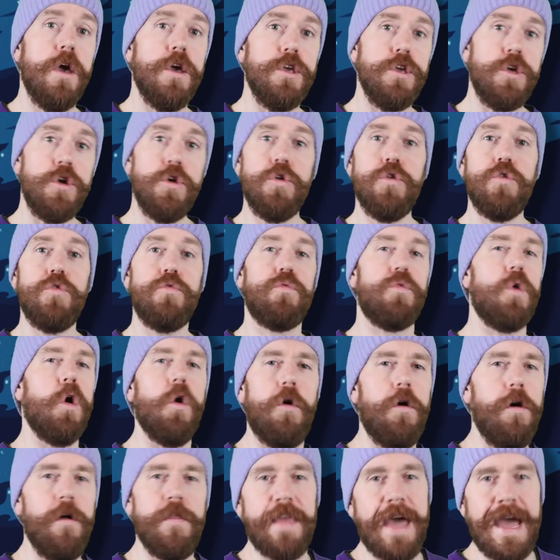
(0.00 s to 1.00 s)
you
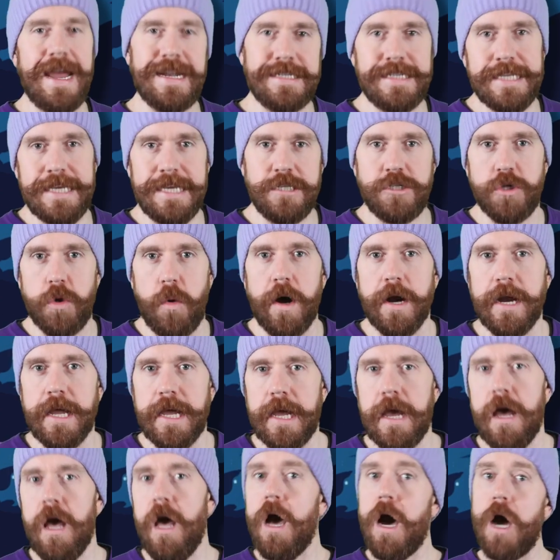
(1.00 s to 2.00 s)
roll that d20.
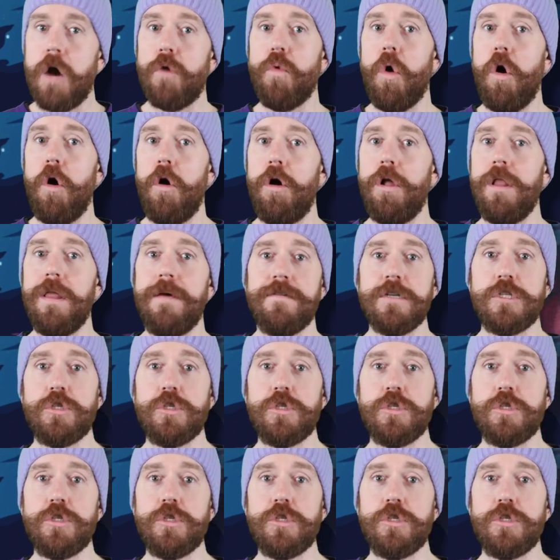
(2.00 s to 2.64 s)
A roll of